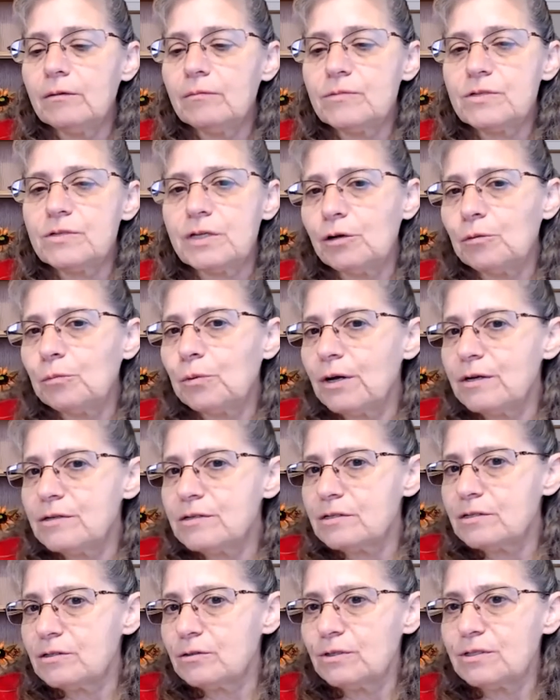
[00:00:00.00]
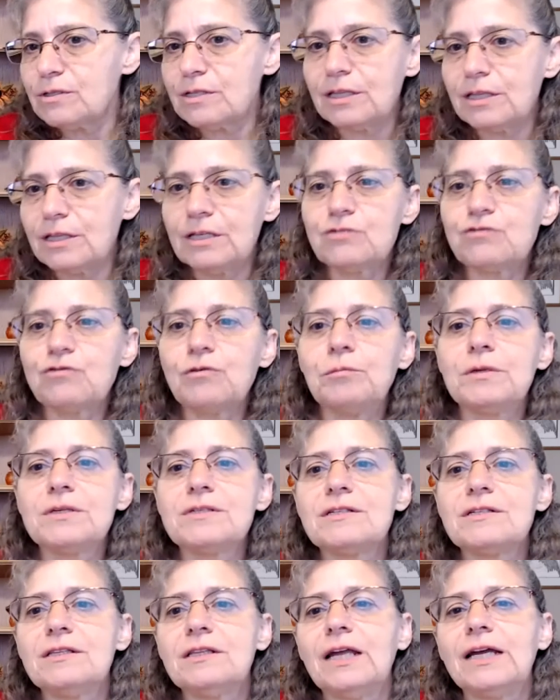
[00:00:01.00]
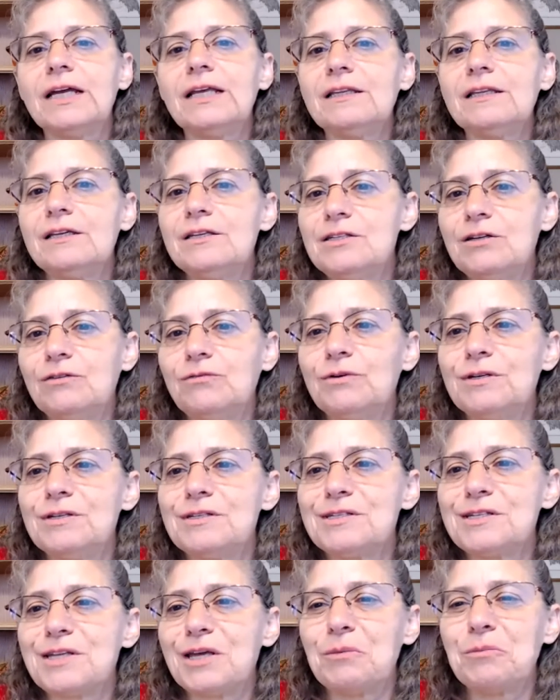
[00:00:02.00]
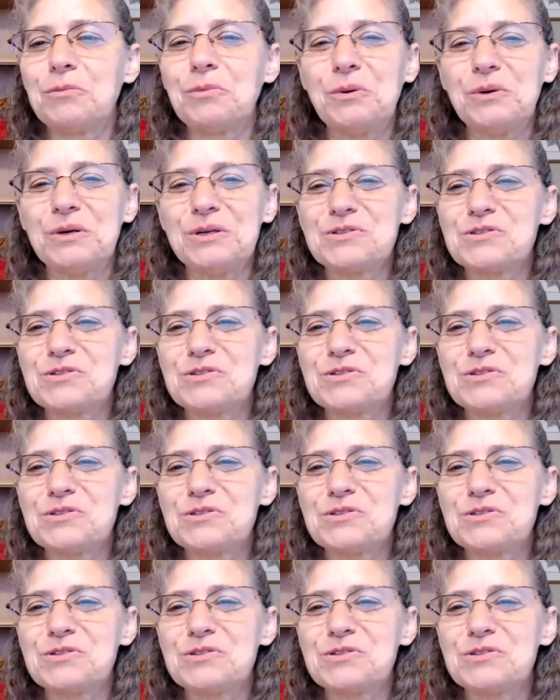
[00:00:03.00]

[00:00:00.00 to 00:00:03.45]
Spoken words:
Standard Process looks at things from a slightly different standpoint.